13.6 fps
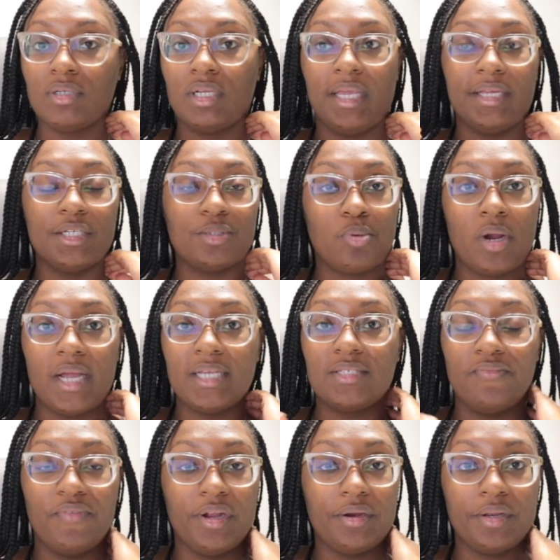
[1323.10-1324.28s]
It is priced
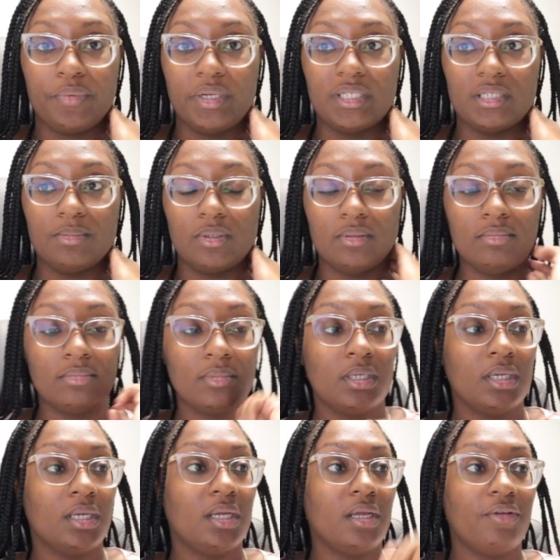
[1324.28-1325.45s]
very reasonable.
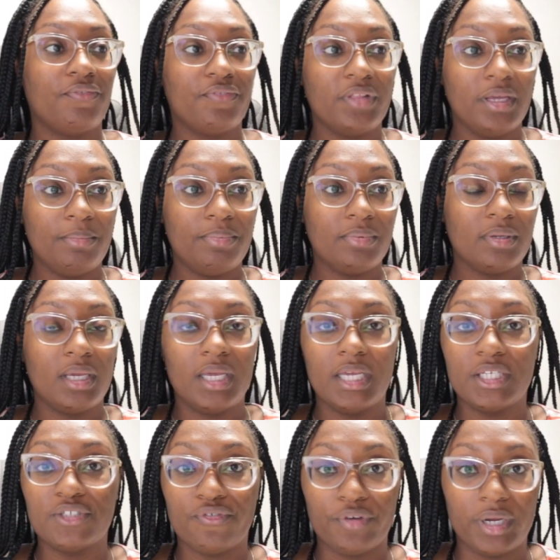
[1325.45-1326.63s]
Flip
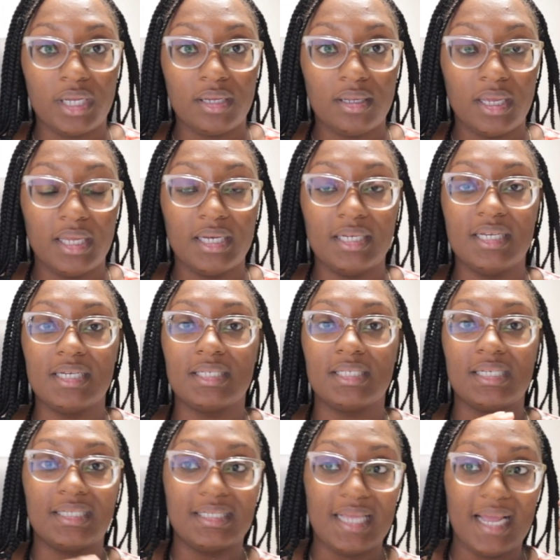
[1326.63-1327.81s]
is free and it does the
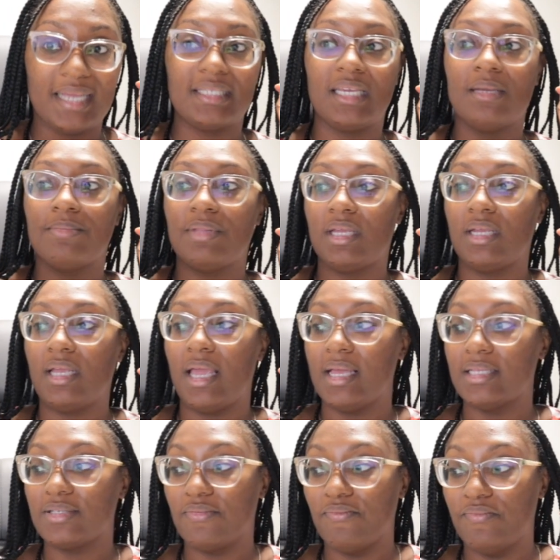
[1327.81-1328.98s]
exact same thing
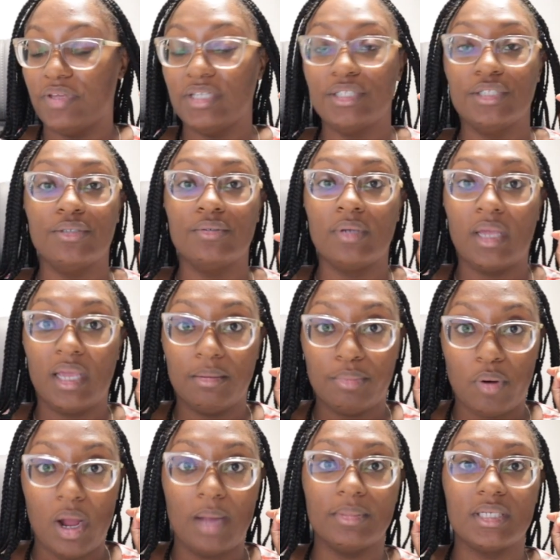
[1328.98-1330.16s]
as Vendoo and
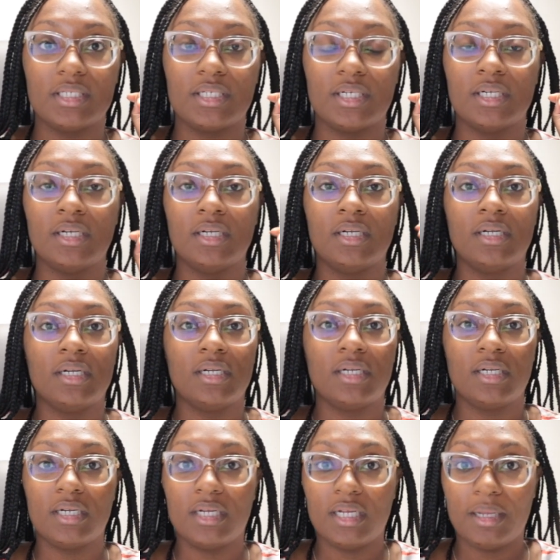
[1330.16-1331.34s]
Primelister,
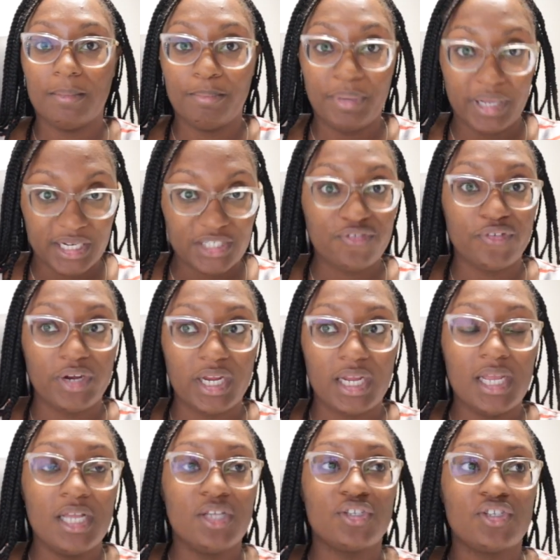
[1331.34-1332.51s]
but it's free.
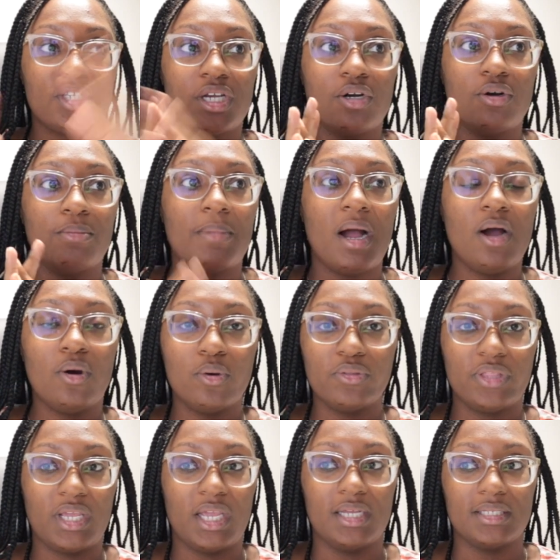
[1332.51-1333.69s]
So my whole
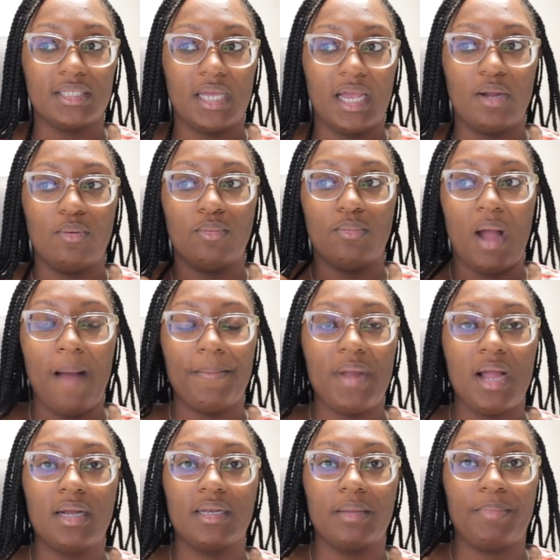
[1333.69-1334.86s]
thing is like, I'm
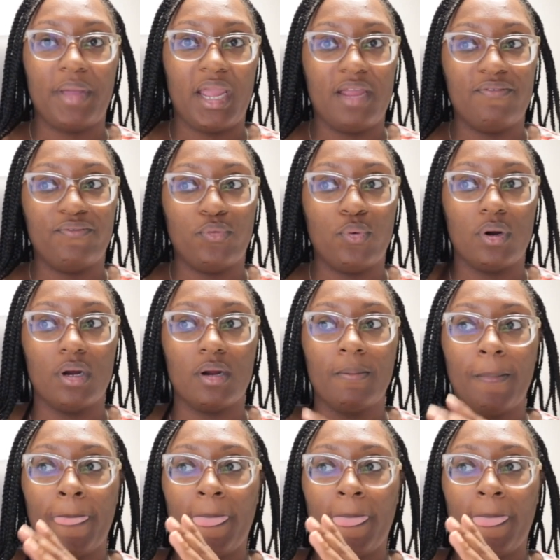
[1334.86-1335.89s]
not gonna pay for